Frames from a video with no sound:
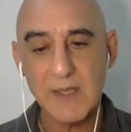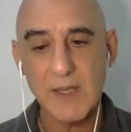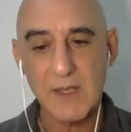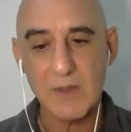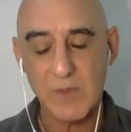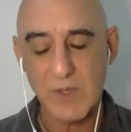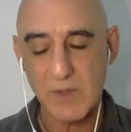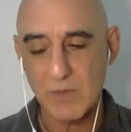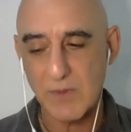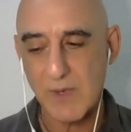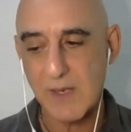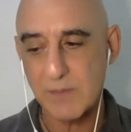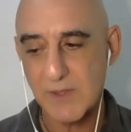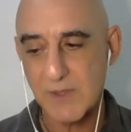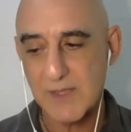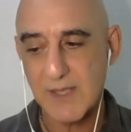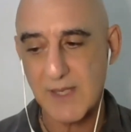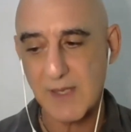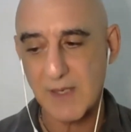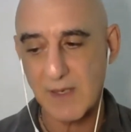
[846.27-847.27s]
and we were able
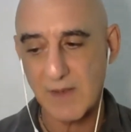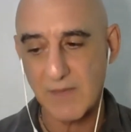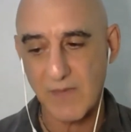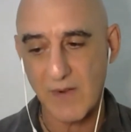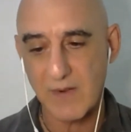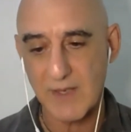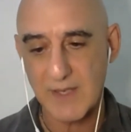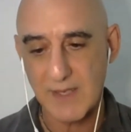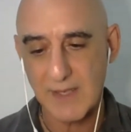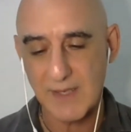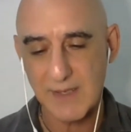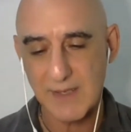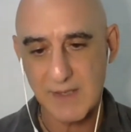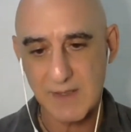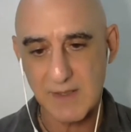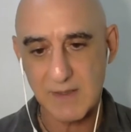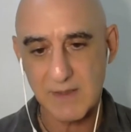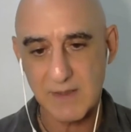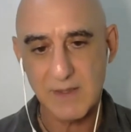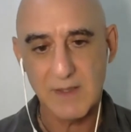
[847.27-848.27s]
to get a very
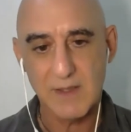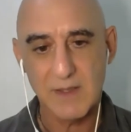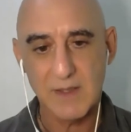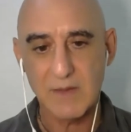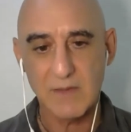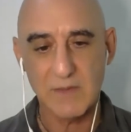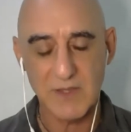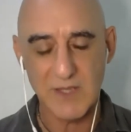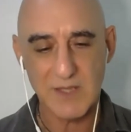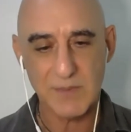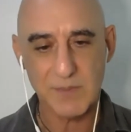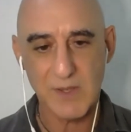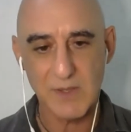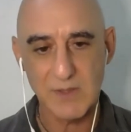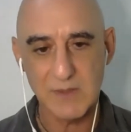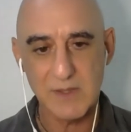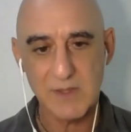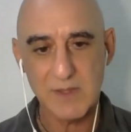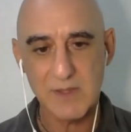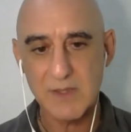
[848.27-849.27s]
clear
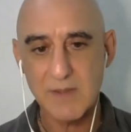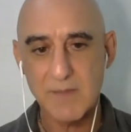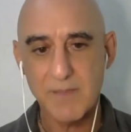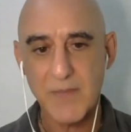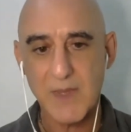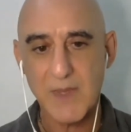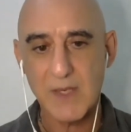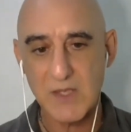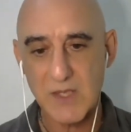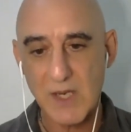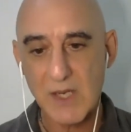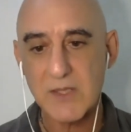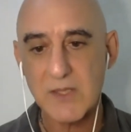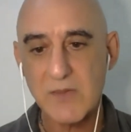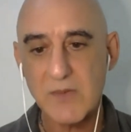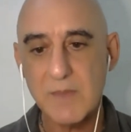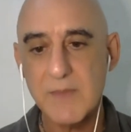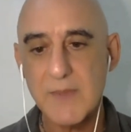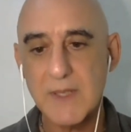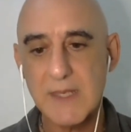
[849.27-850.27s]
response just
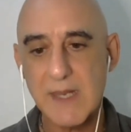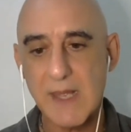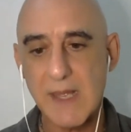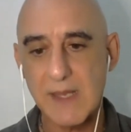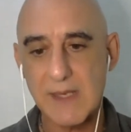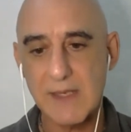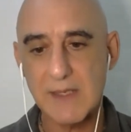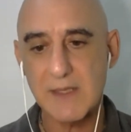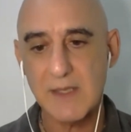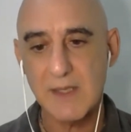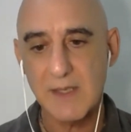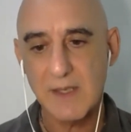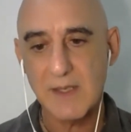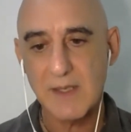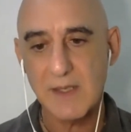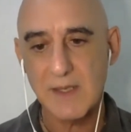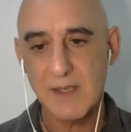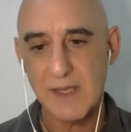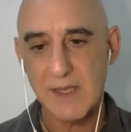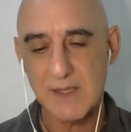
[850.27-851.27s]
from the light
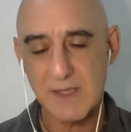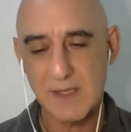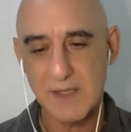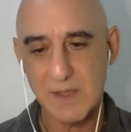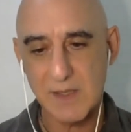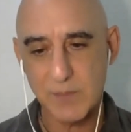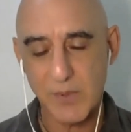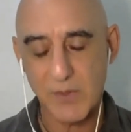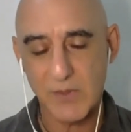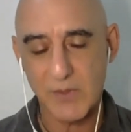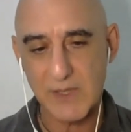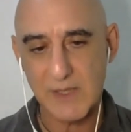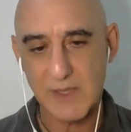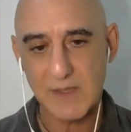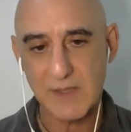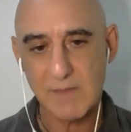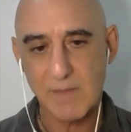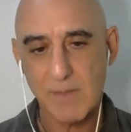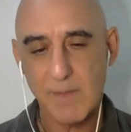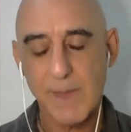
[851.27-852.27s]
hitting the point.